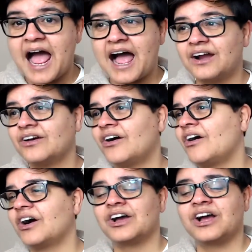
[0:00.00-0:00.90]
And
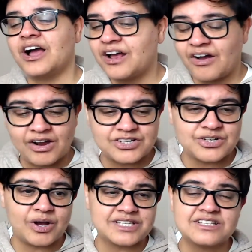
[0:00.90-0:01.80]
you
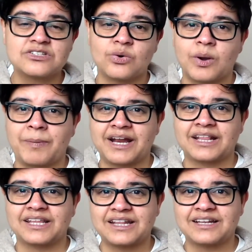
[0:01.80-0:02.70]
know, I didn't talk about it
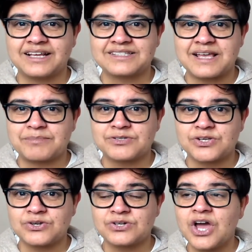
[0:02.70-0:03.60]
at the end of the last
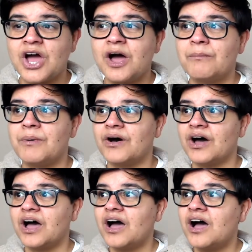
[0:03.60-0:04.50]
episode, but